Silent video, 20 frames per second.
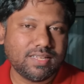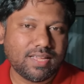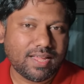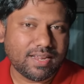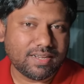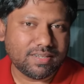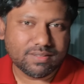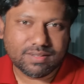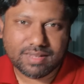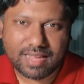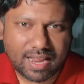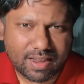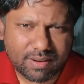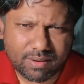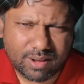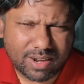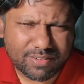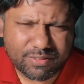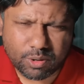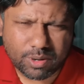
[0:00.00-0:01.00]
and
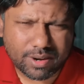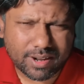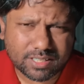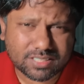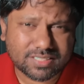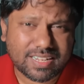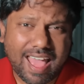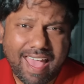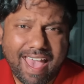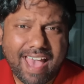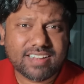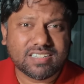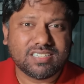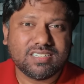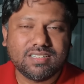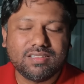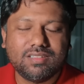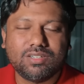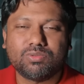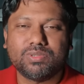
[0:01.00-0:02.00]
everywhere else at
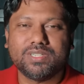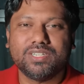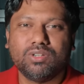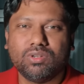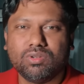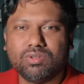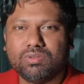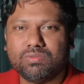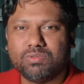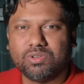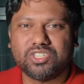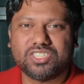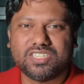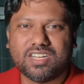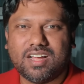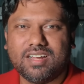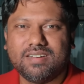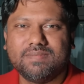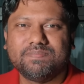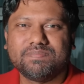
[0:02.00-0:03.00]
The Real
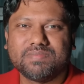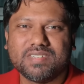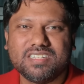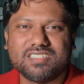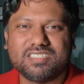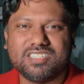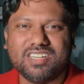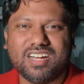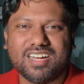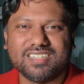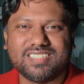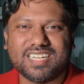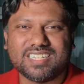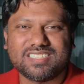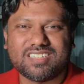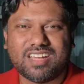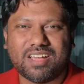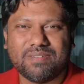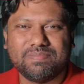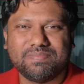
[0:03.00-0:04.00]
Rukshan. See you guys
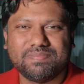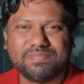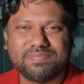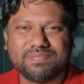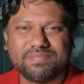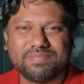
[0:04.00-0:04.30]
next time.